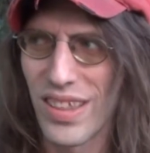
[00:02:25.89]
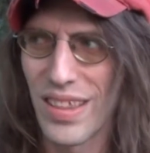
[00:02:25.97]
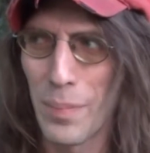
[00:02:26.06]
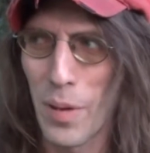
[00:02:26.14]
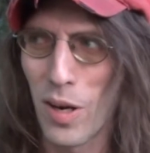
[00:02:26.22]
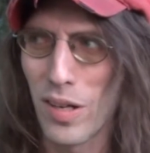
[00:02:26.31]

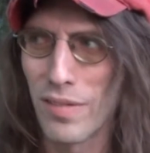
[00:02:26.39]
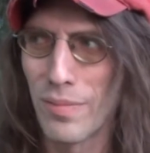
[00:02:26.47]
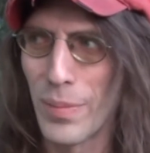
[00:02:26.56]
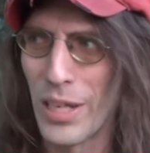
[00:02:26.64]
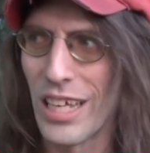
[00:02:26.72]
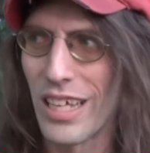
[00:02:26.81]
the part of
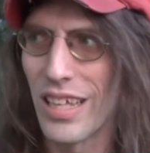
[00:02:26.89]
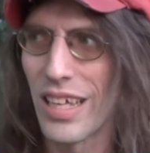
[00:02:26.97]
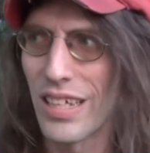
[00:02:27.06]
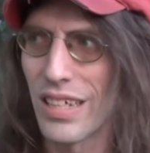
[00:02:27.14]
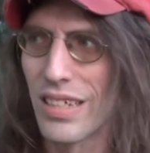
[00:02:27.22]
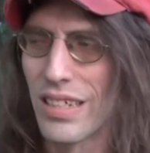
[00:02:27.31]
me
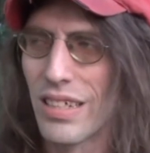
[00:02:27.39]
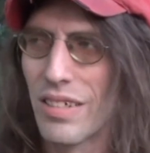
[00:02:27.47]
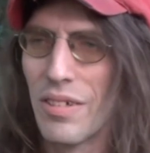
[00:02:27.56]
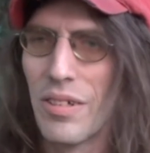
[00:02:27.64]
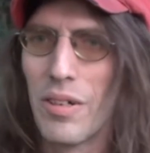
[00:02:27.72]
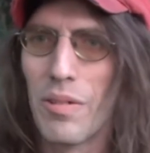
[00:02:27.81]
that
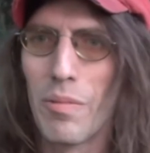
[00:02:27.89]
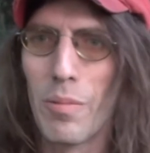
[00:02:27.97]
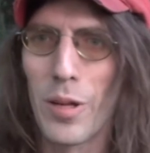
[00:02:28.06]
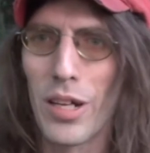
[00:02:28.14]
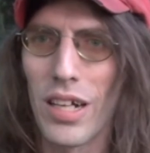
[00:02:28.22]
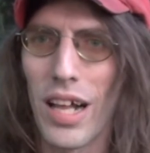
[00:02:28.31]

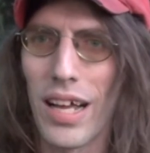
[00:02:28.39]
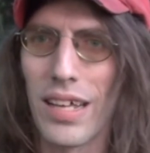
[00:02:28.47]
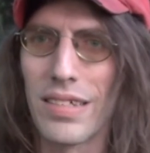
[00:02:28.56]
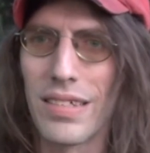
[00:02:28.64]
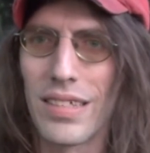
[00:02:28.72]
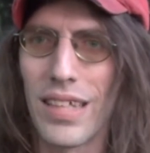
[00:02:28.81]

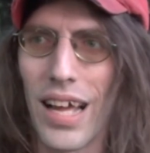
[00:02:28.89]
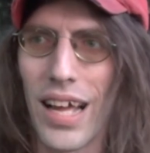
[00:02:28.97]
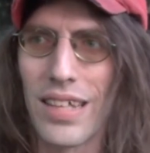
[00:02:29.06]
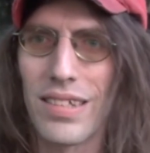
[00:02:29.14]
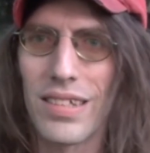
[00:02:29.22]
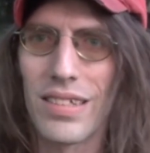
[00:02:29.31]
realized
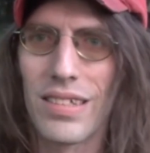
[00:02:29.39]
that